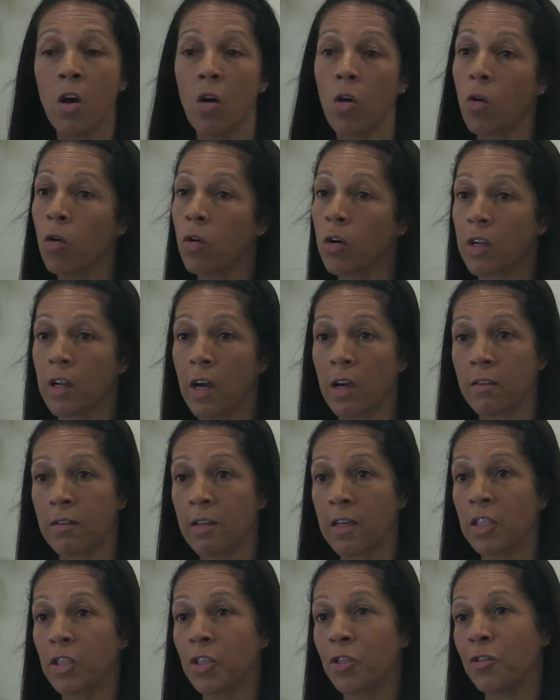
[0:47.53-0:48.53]

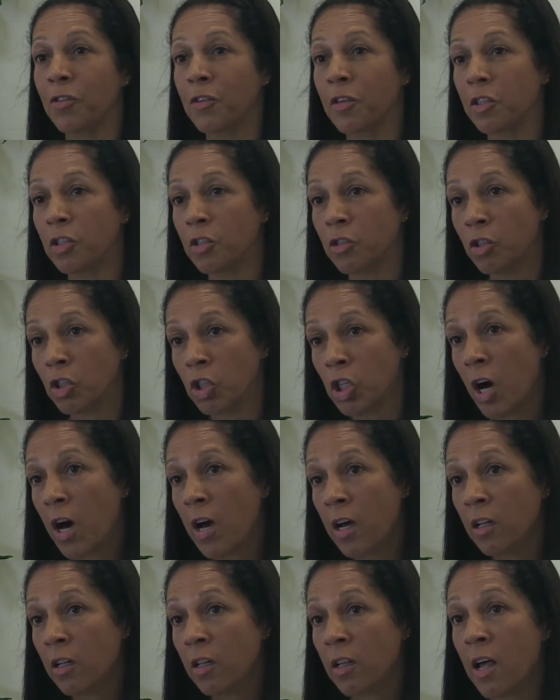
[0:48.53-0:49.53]
Organisations such as
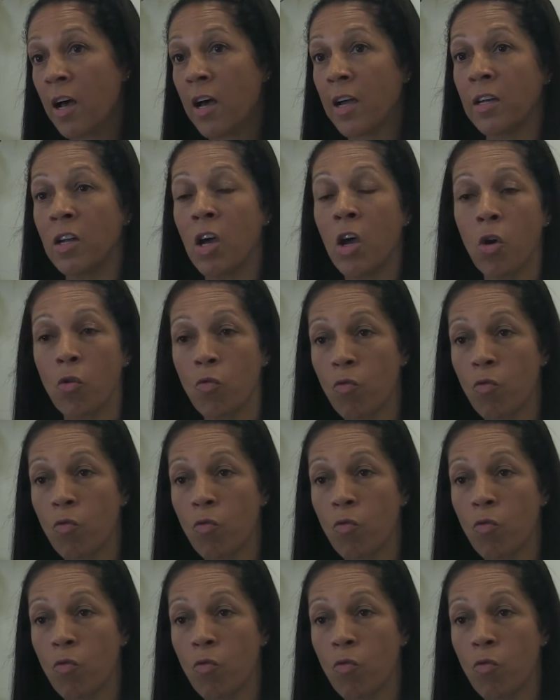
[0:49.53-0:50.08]
ChildLine,